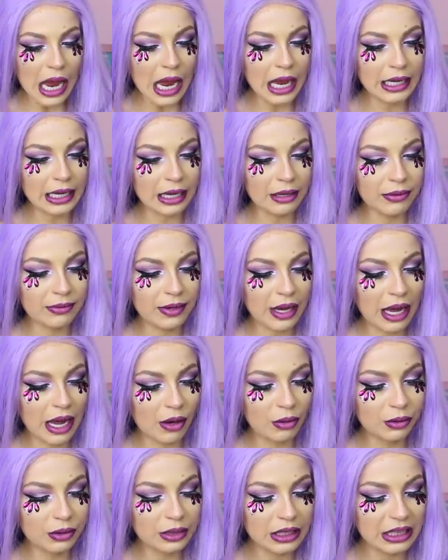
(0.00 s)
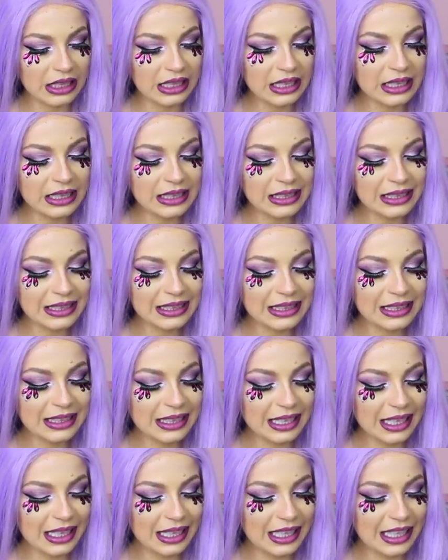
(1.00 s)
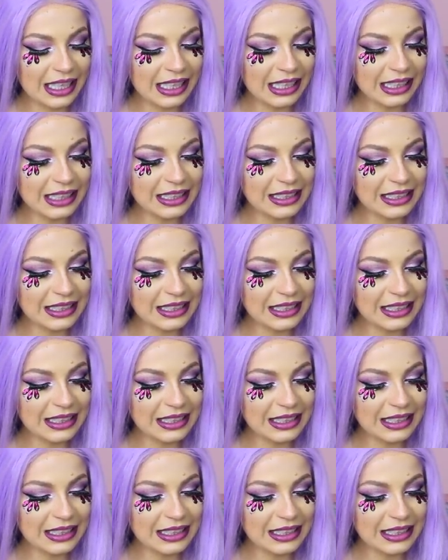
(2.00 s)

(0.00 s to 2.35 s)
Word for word: and I found this stunning